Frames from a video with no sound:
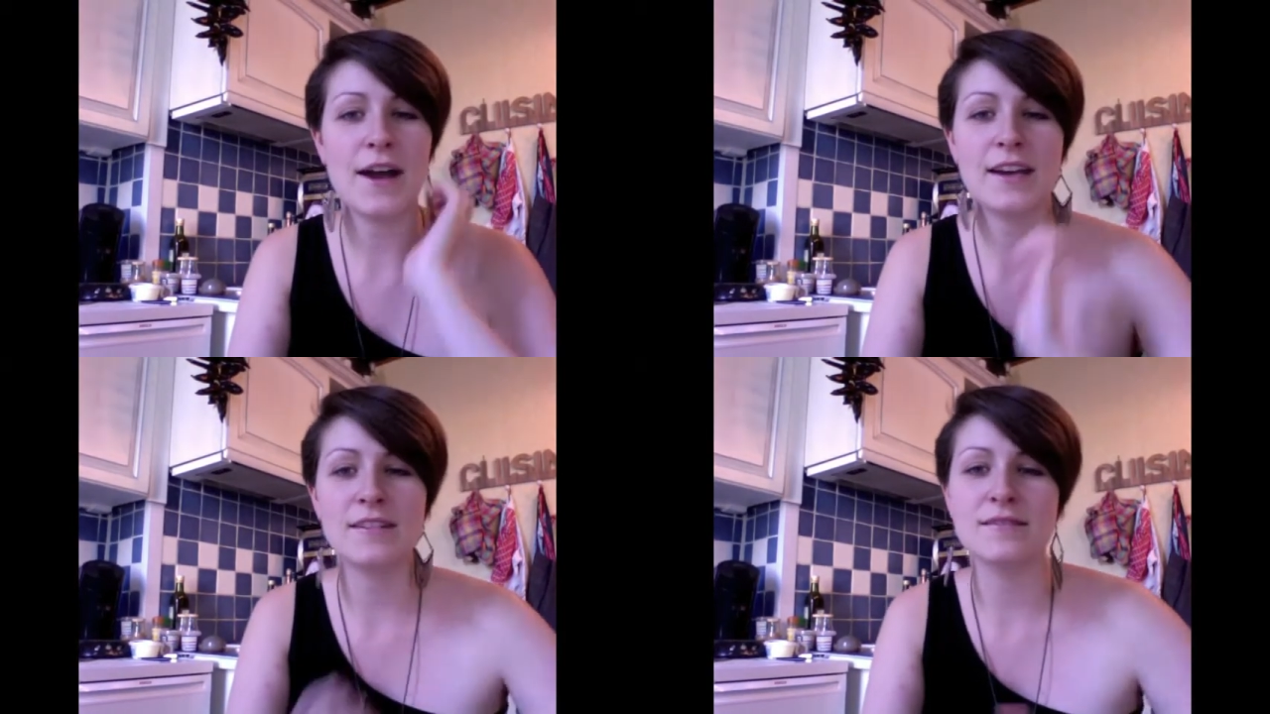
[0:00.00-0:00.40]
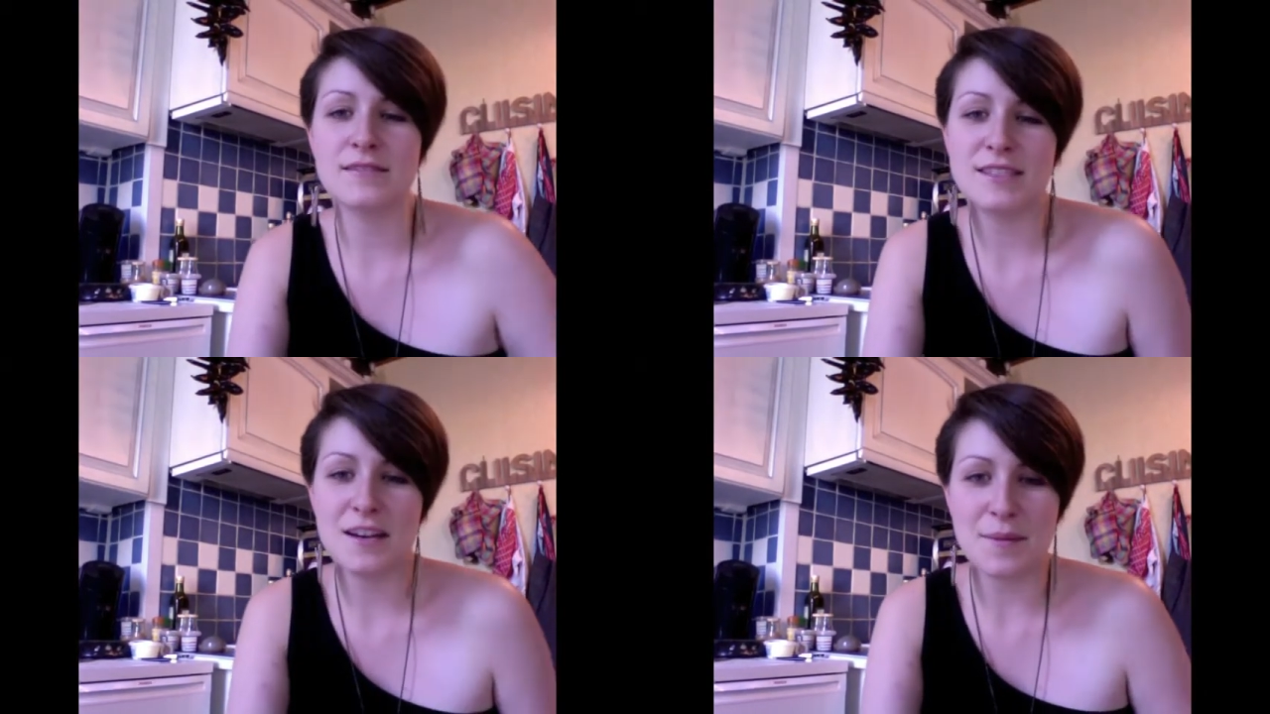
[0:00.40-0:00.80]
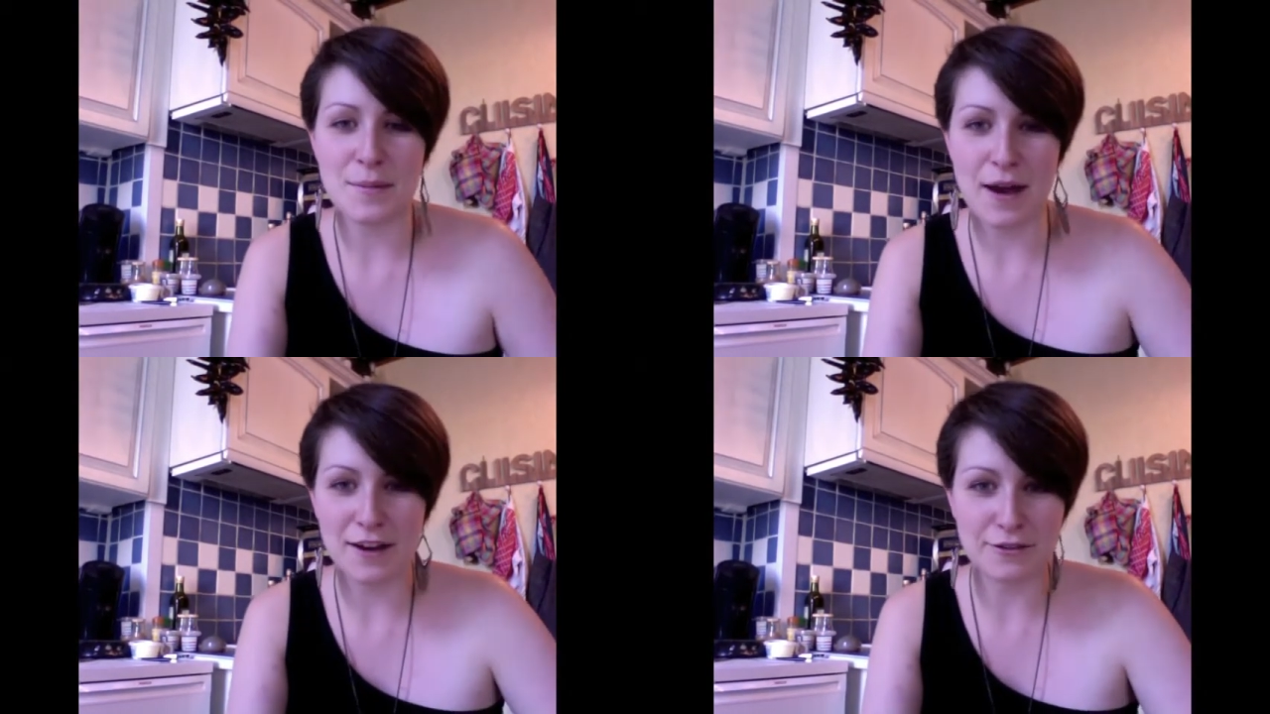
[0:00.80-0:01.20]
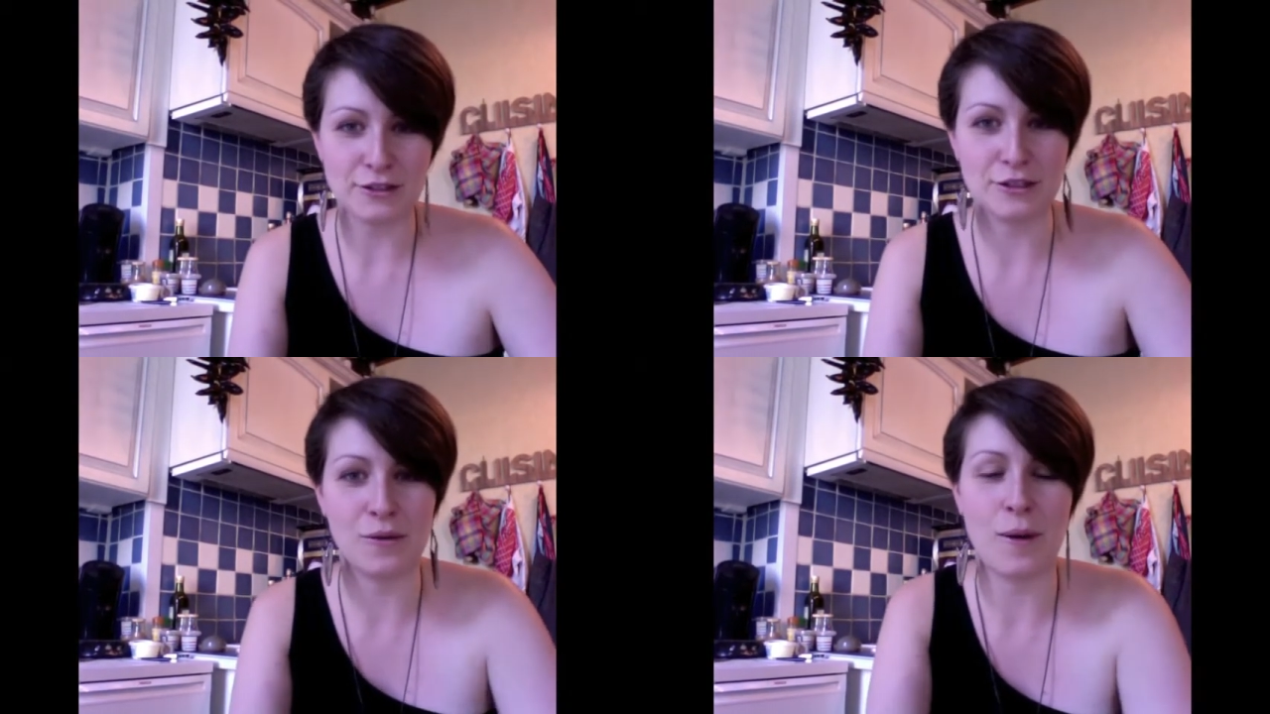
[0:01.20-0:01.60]
I can stay on my back
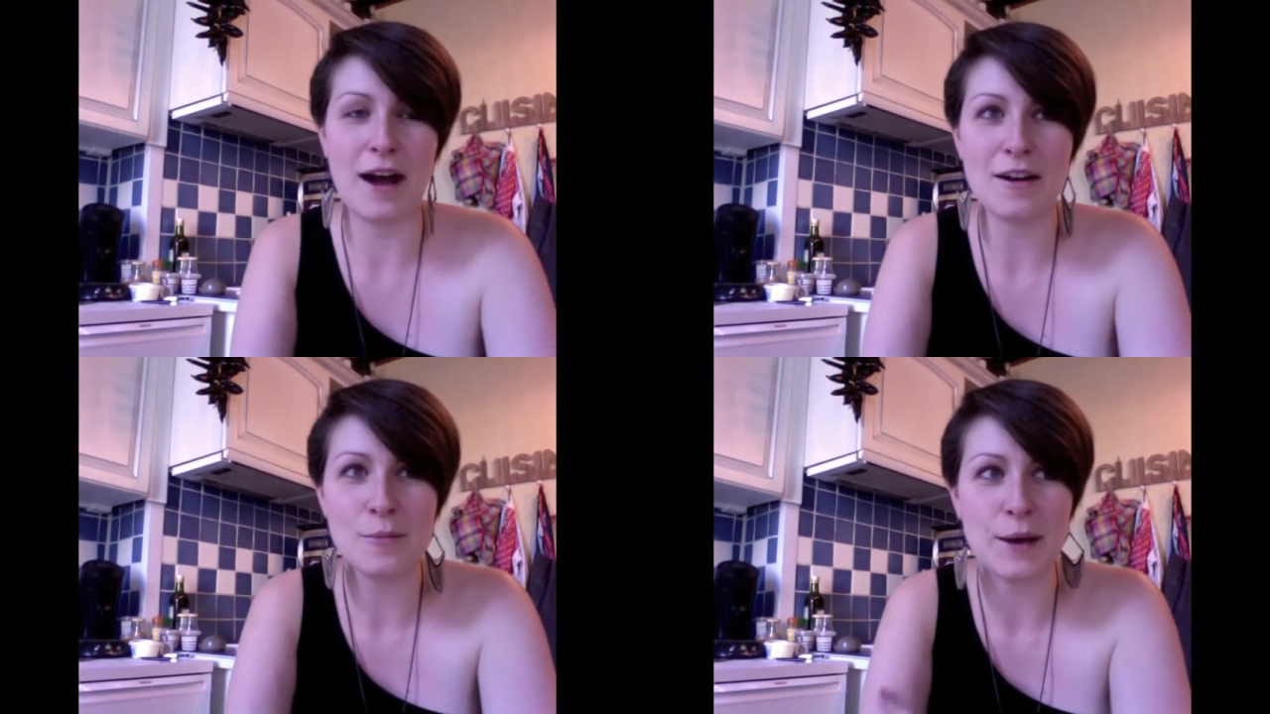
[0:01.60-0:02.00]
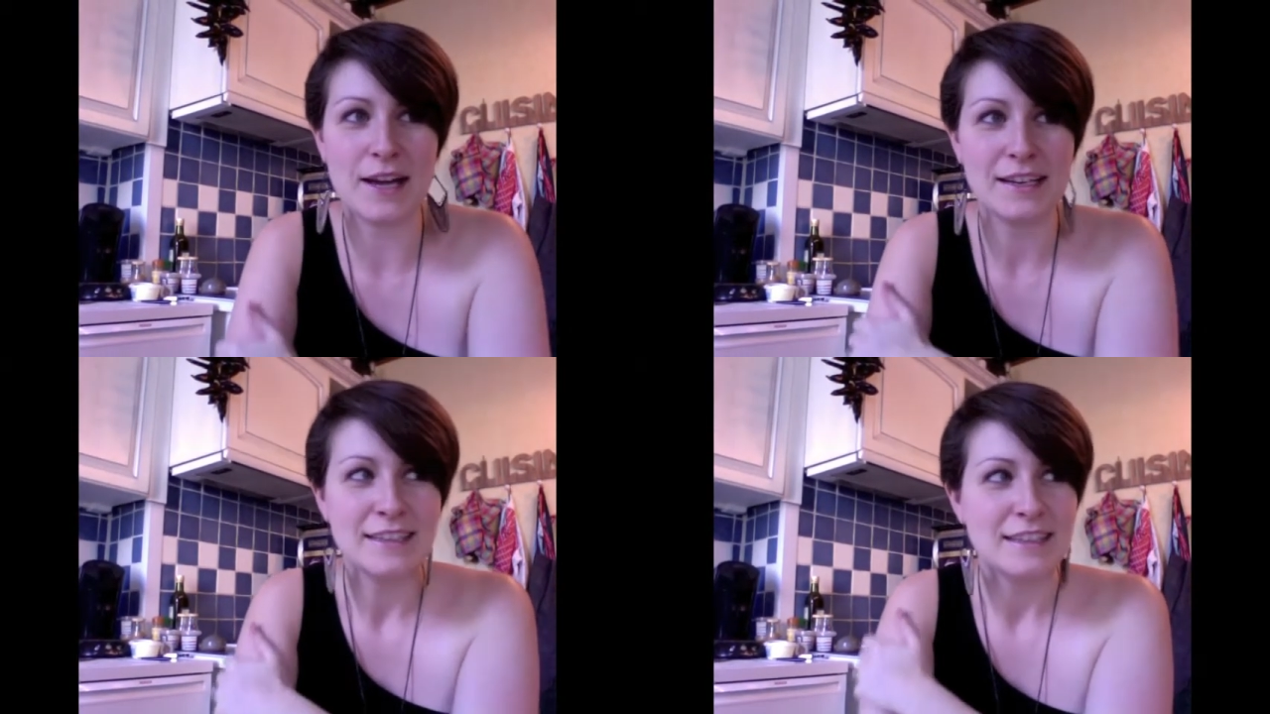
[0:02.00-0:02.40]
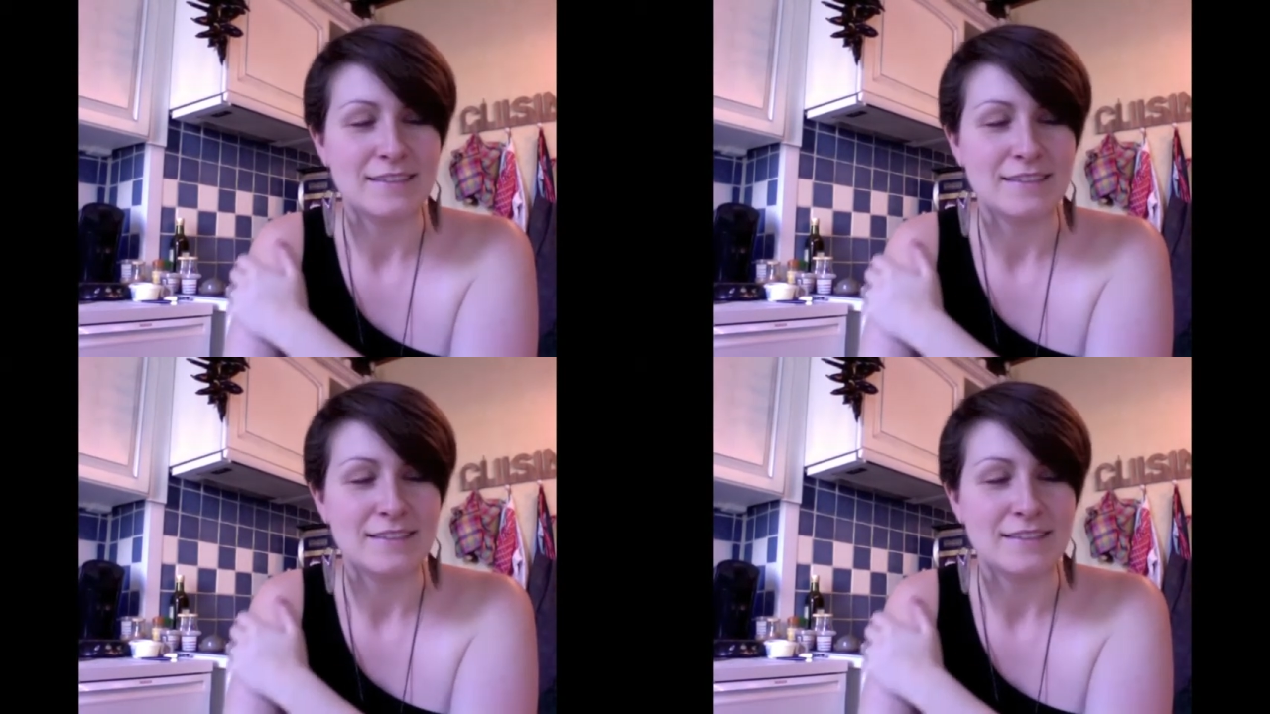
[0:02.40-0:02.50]
for a little while, but